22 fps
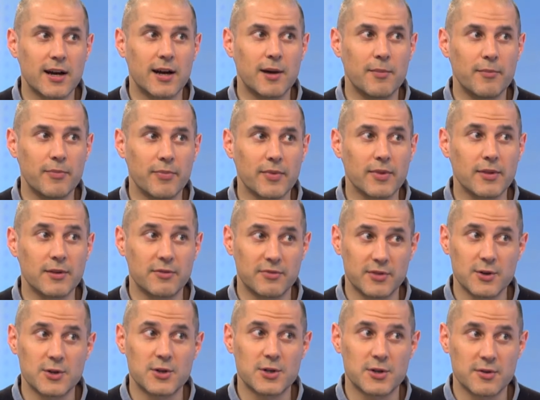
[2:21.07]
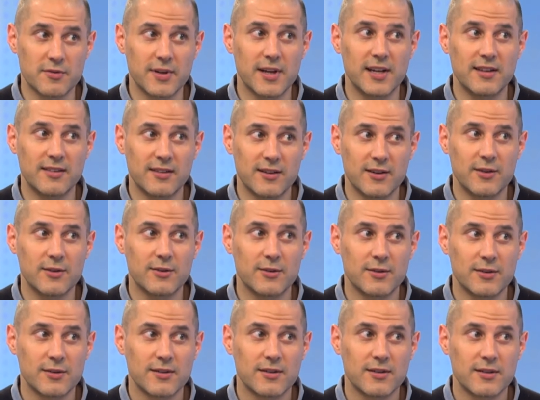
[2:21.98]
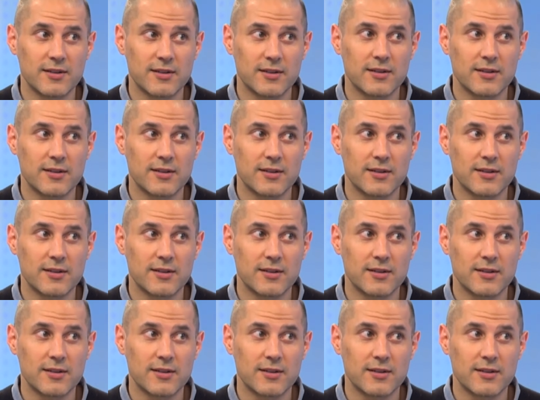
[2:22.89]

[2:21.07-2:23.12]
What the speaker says: the future of NATO. Well,